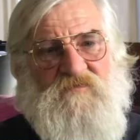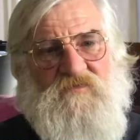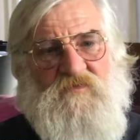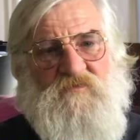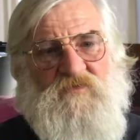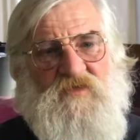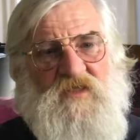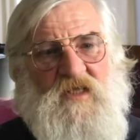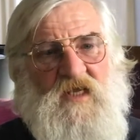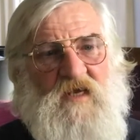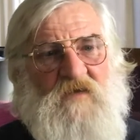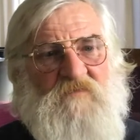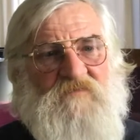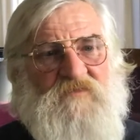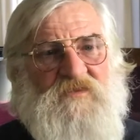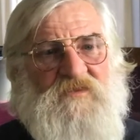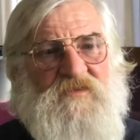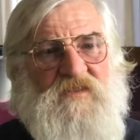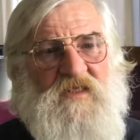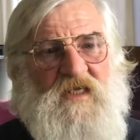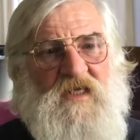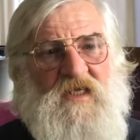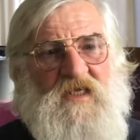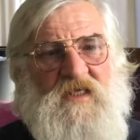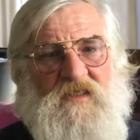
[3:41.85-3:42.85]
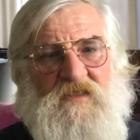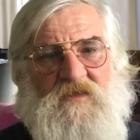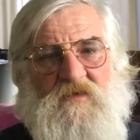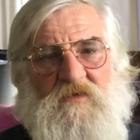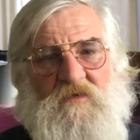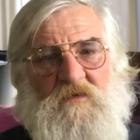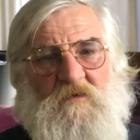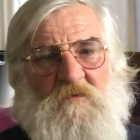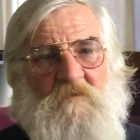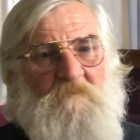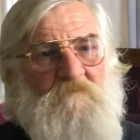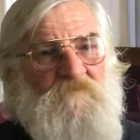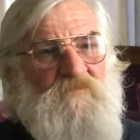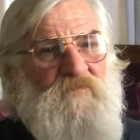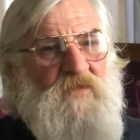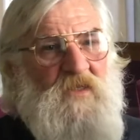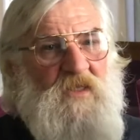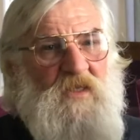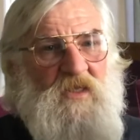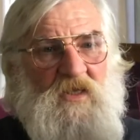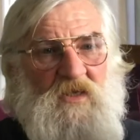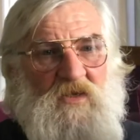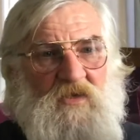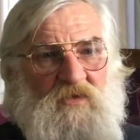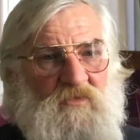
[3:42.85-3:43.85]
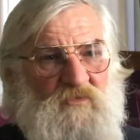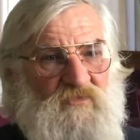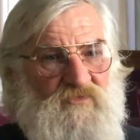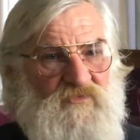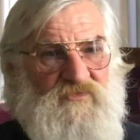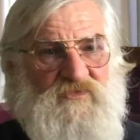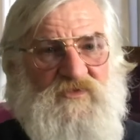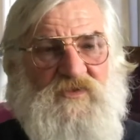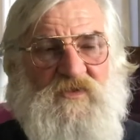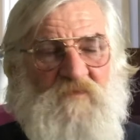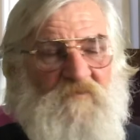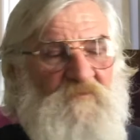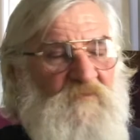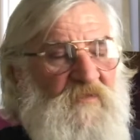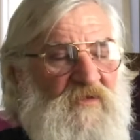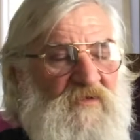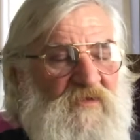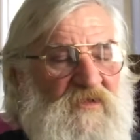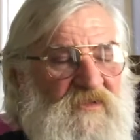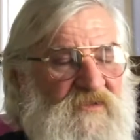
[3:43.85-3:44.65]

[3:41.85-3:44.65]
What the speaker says: that we have today, the very